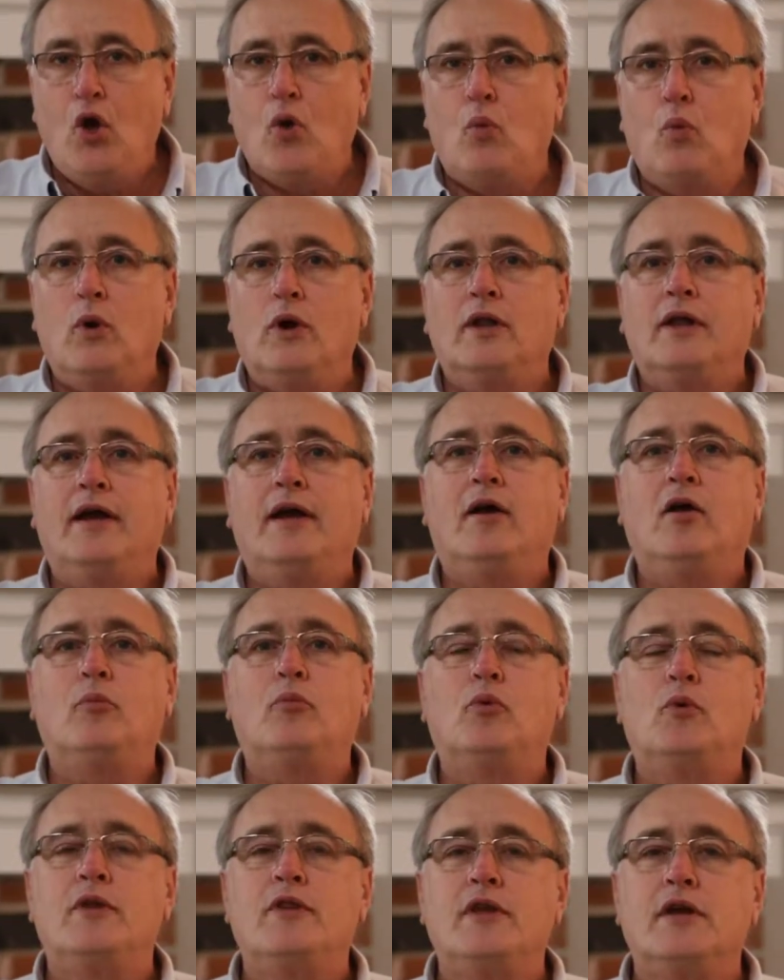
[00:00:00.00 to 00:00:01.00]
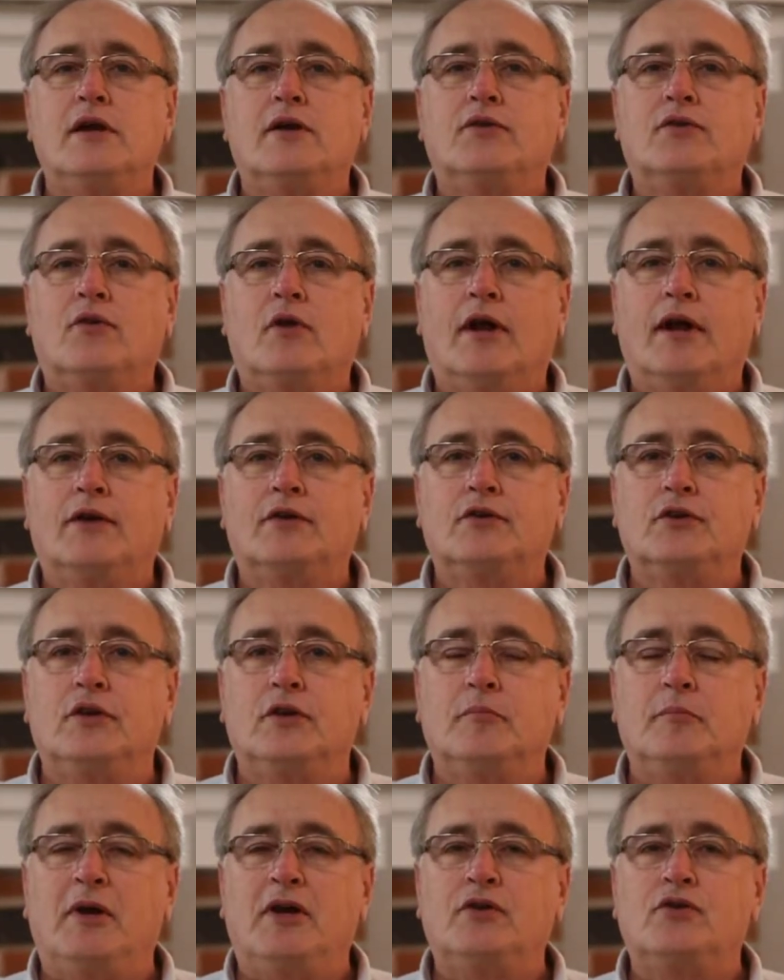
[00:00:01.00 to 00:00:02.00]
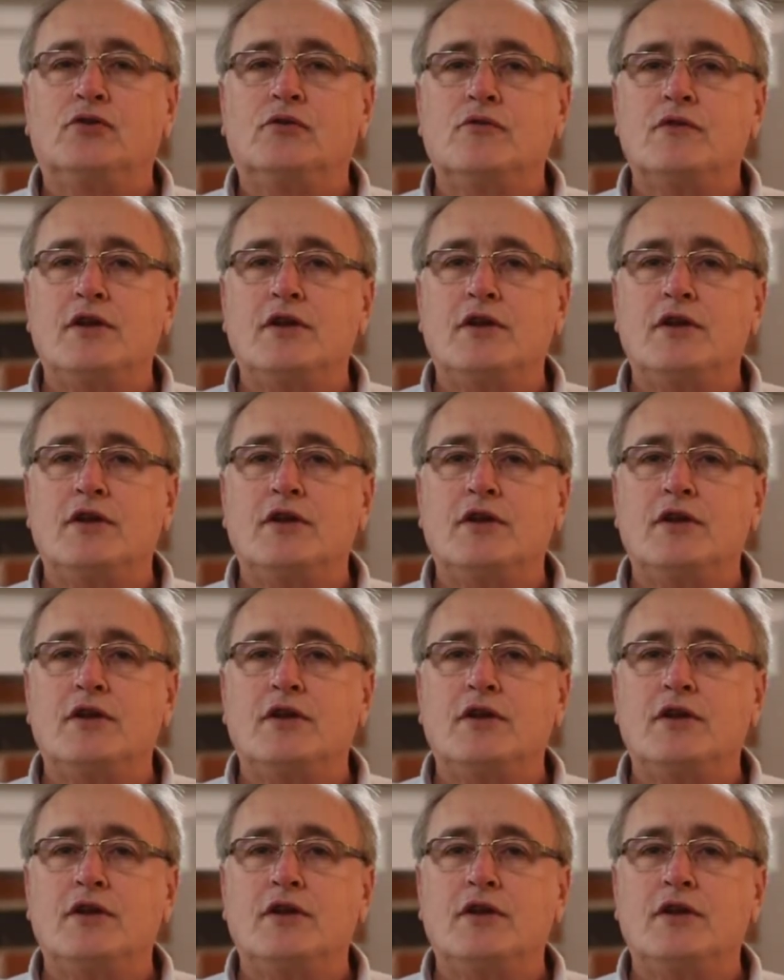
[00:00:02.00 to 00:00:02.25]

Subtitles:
will help with the extraction and make sure